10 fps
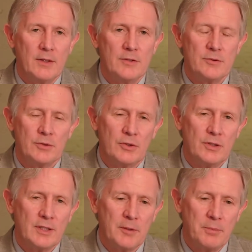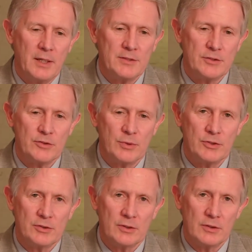So when you look at that pain
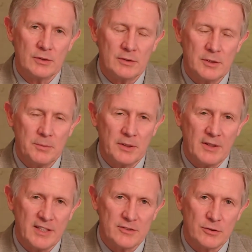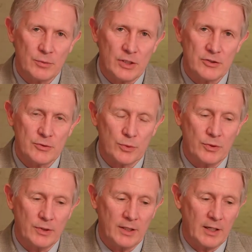situation, typically that's the ranges we're
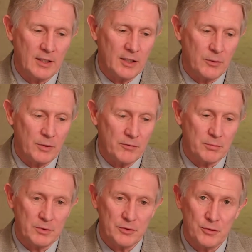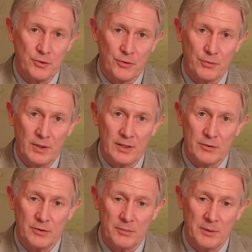looking at, anywhere from a 2 or 3
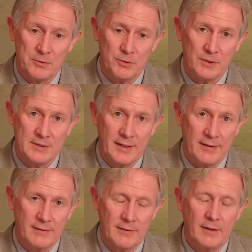to up to a 10.